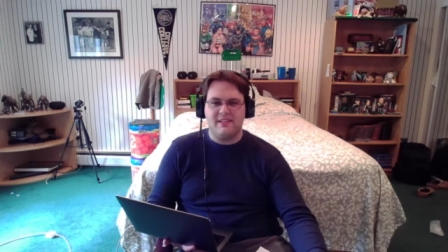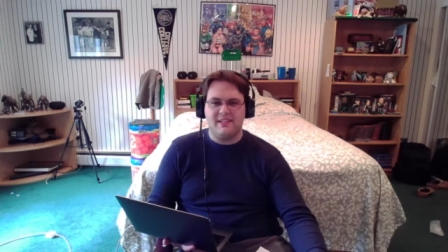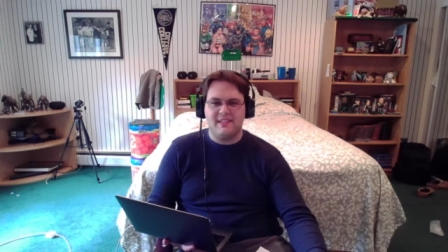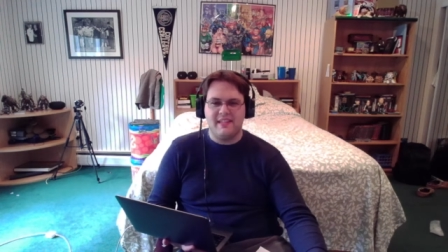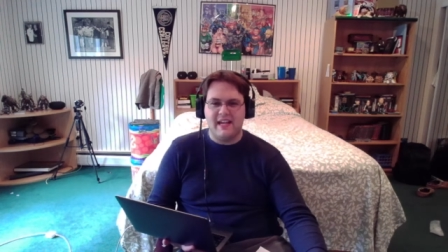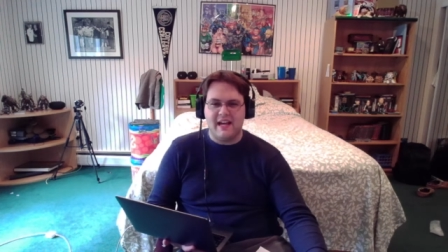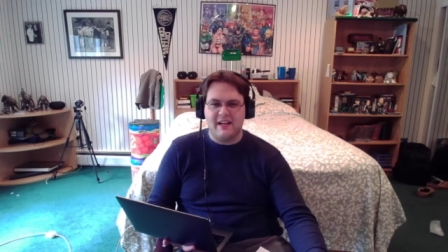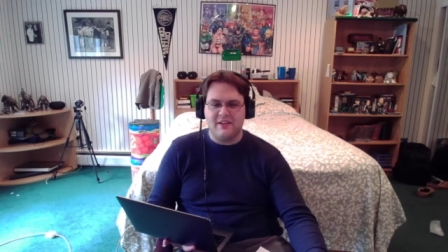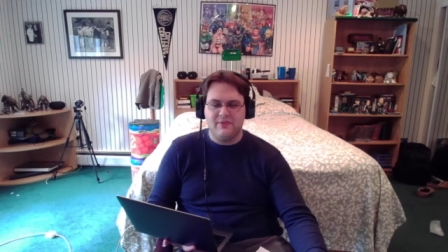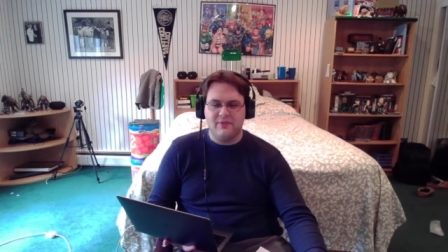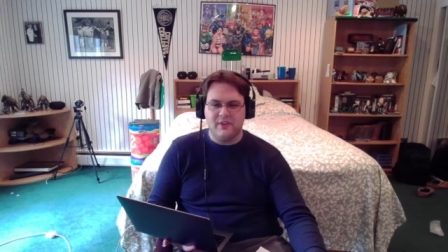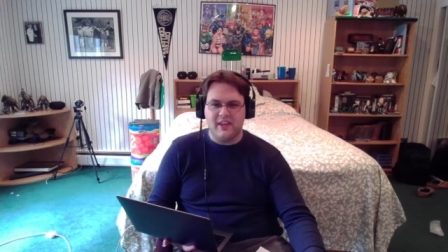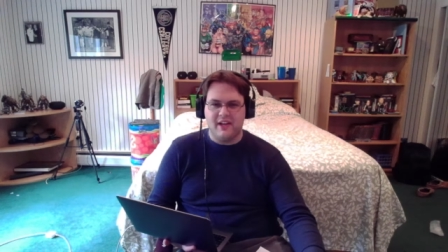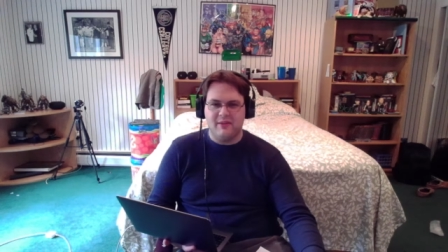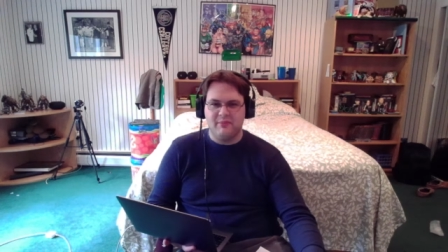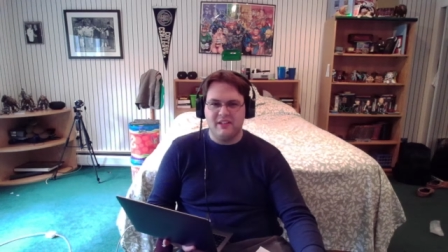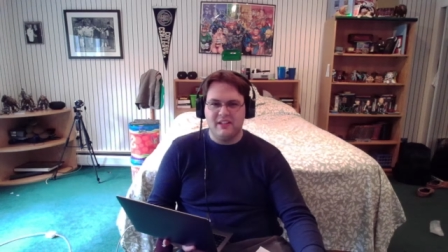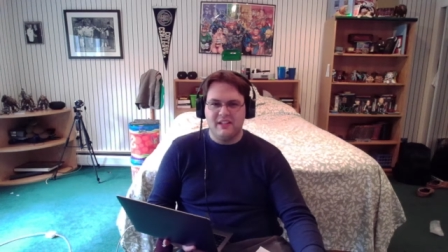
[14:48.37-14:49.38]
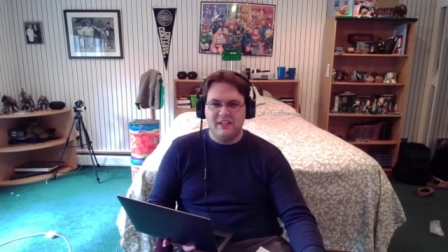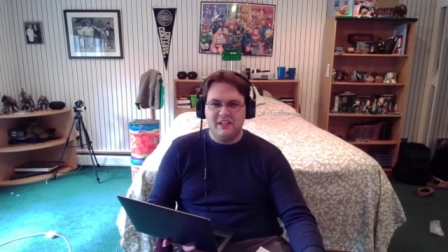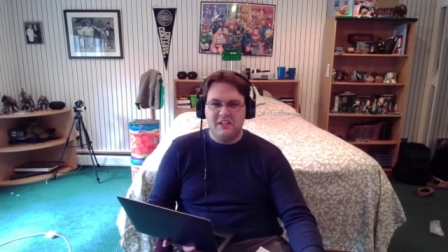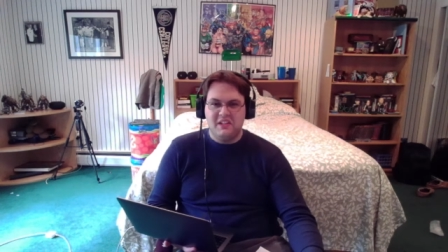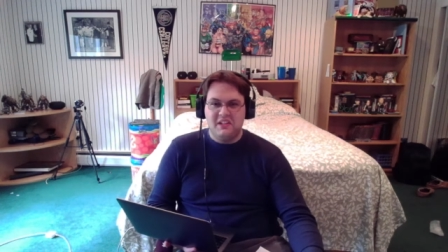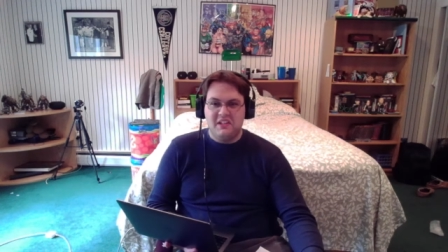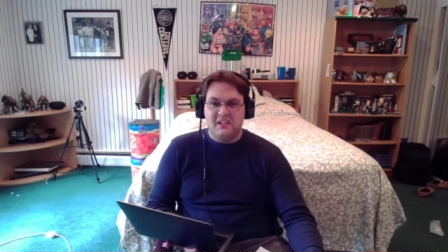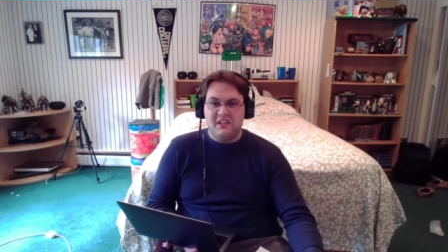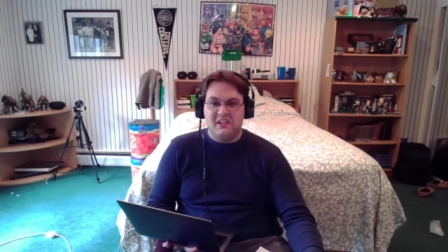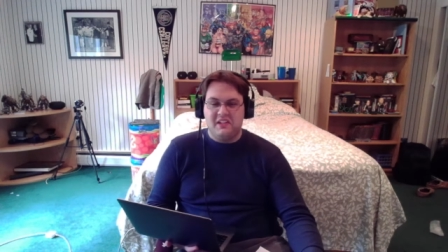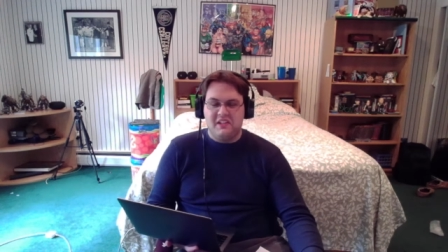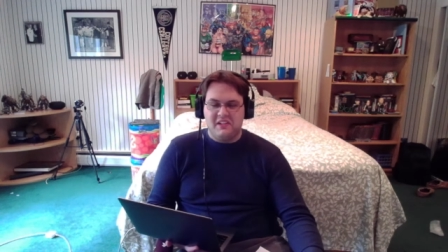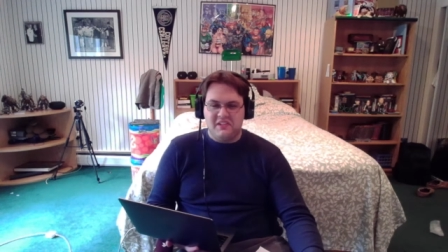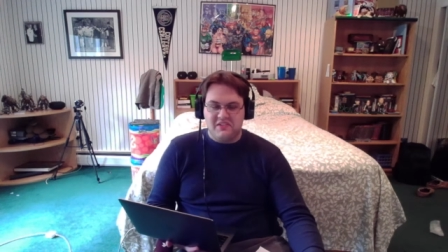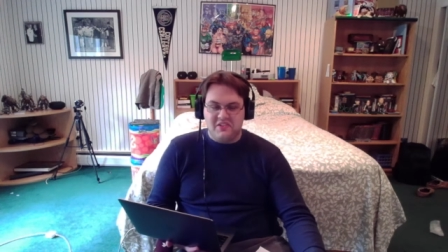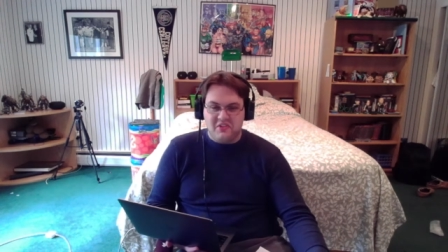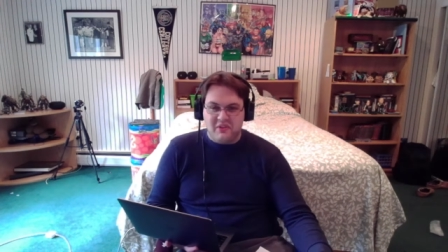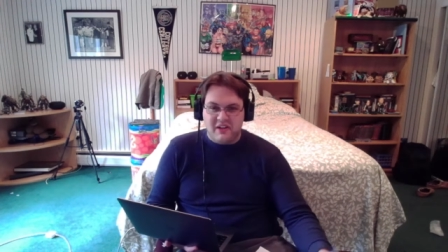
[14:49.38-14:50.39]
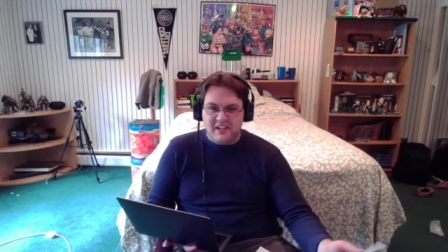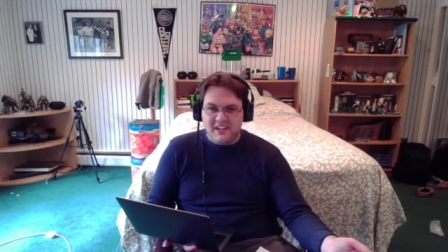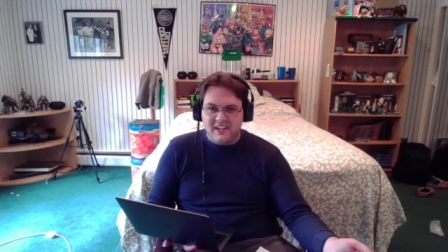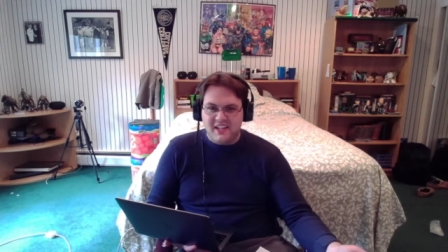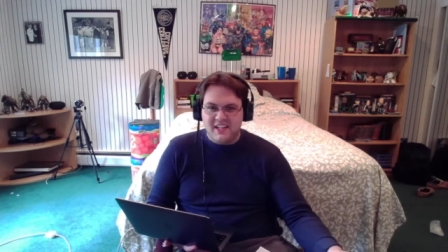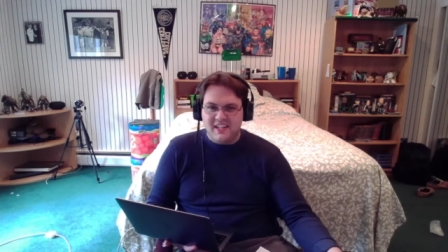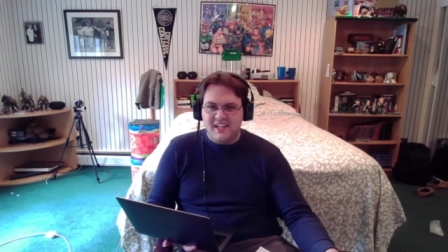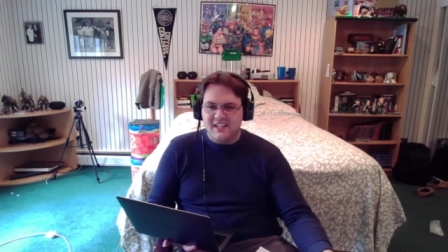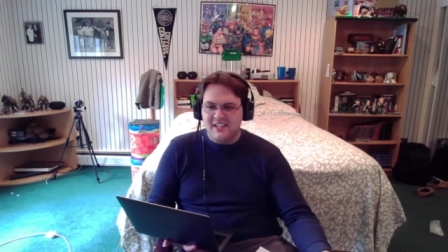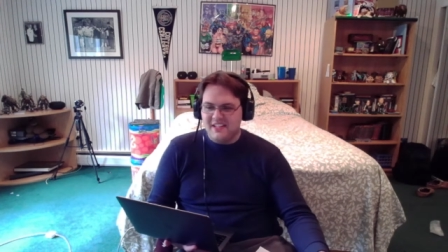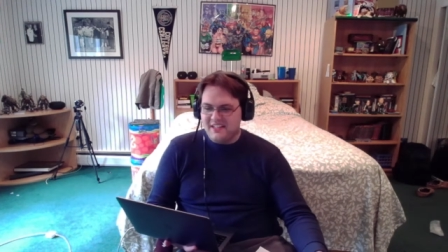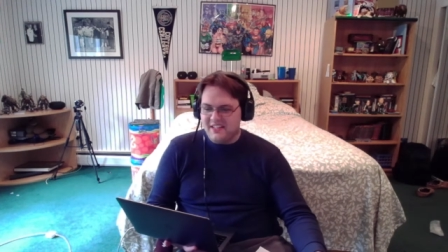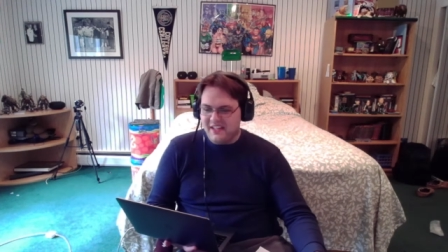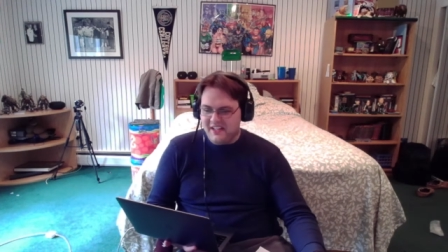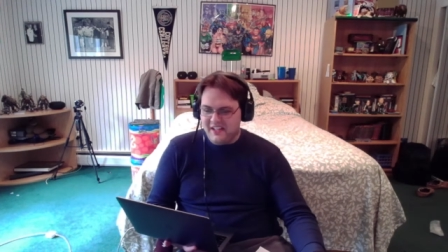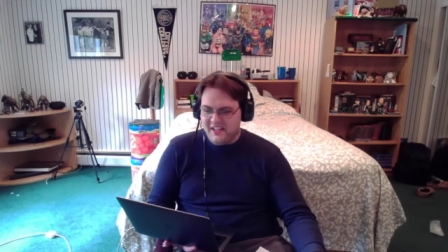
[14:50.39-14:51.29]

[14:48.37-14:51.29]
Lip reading: tech for them. So how do they get it?